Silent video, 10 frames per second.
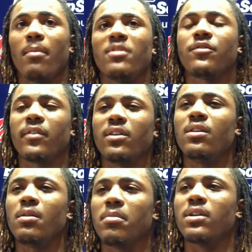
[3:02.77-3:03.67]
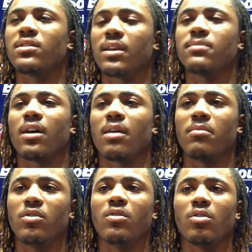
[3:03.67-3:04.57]
It's friendly, but at the same time,
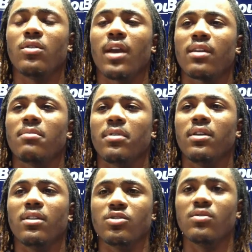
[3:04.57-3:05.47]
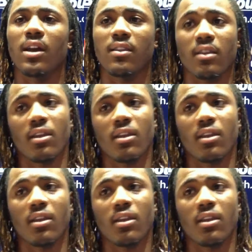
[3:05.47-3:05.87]
you know you got to compete because you got a